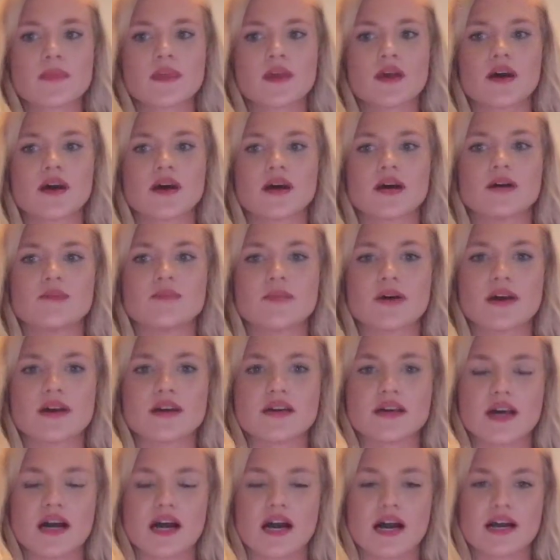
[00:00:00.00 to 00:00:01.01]

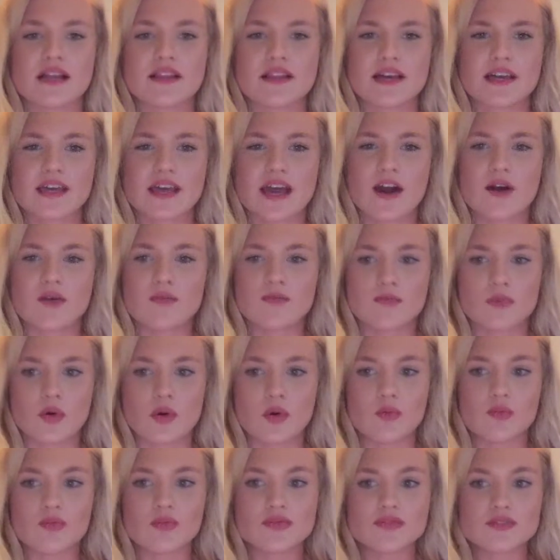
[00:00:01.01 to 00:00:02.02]
I like how
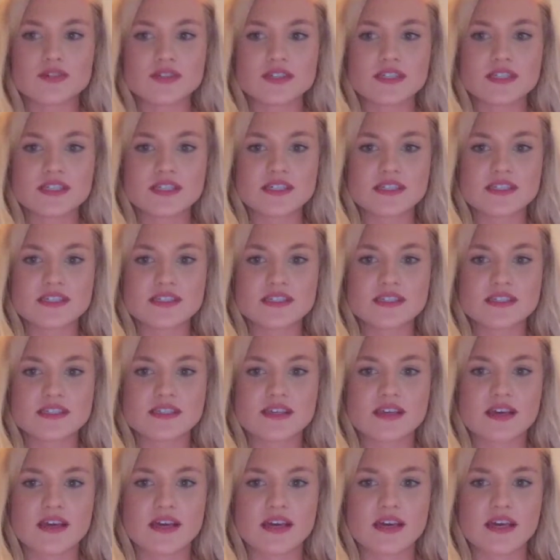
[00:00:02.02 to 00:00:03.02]
mobile it is,
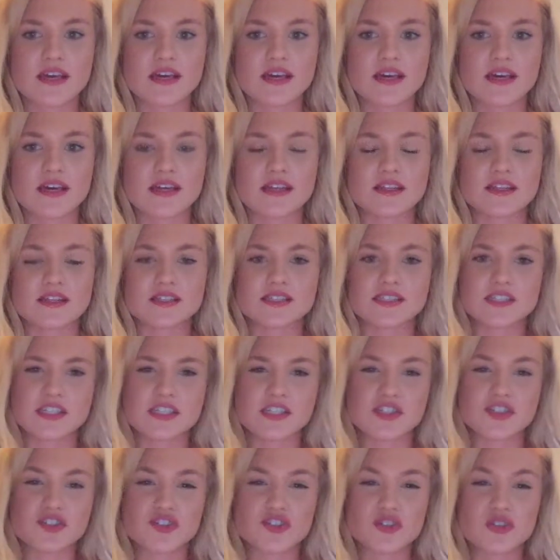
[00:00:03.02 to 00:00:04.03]
and the
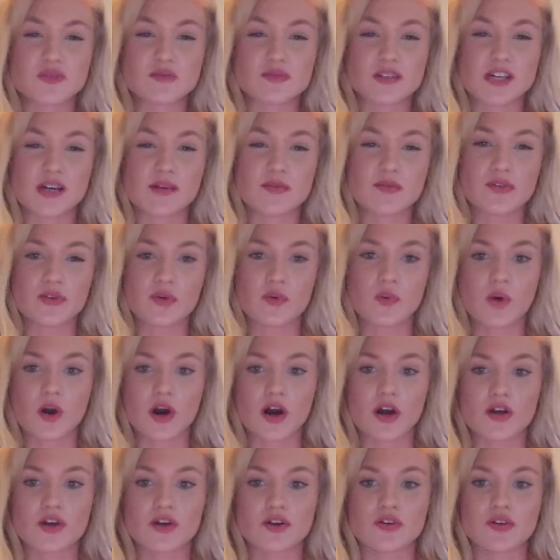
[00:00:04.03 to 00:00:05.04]
teacher would be able to
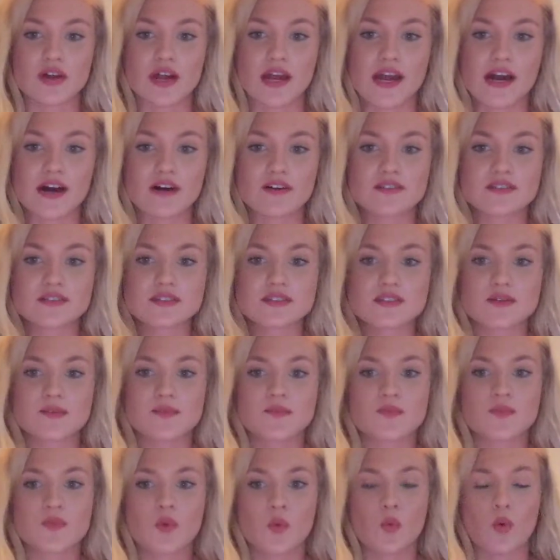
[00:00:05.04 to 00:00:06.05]
walk around
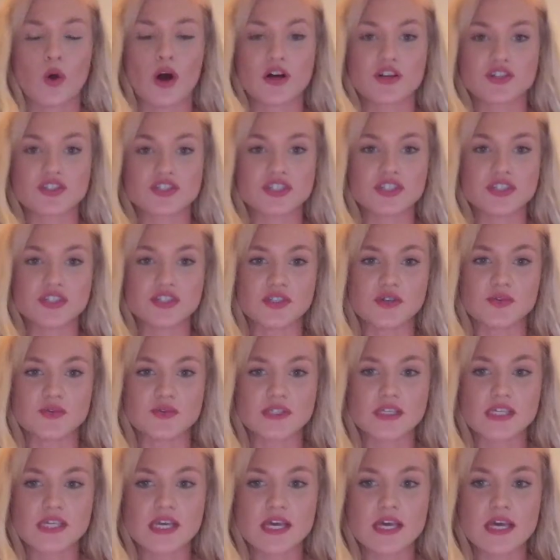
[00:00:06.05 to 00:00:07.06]
while she's
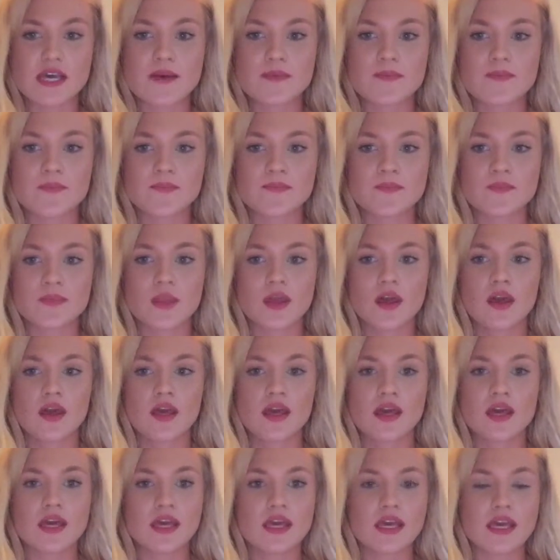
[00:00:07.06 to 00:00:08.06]
using it,
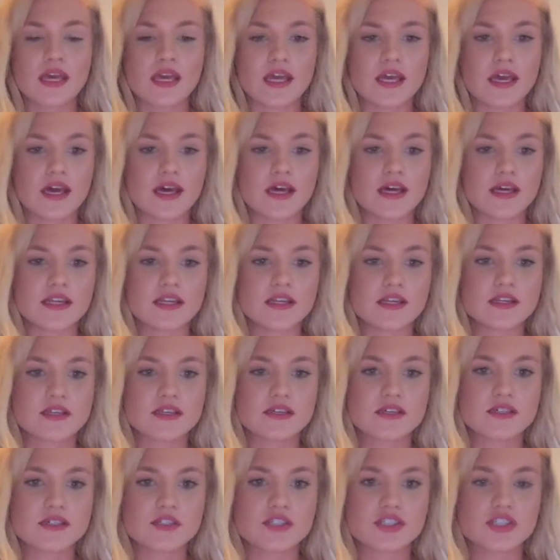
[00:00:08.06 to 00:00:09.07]
and
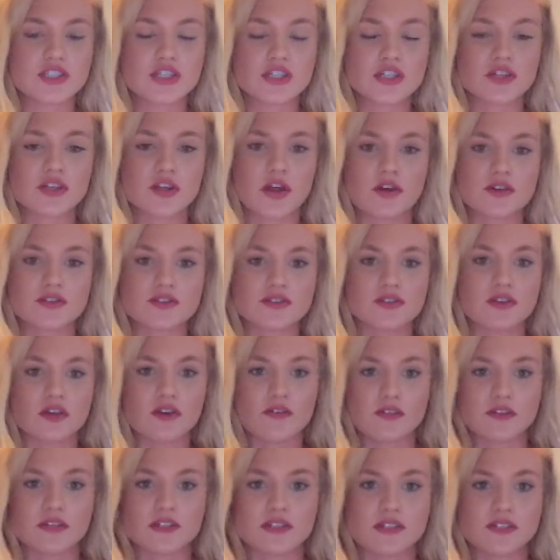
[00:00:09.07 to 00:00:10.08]
she could also give
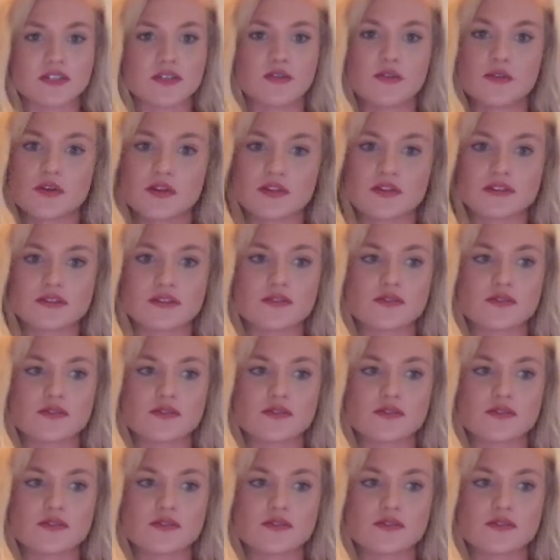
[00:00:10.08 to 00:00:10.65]
it to students.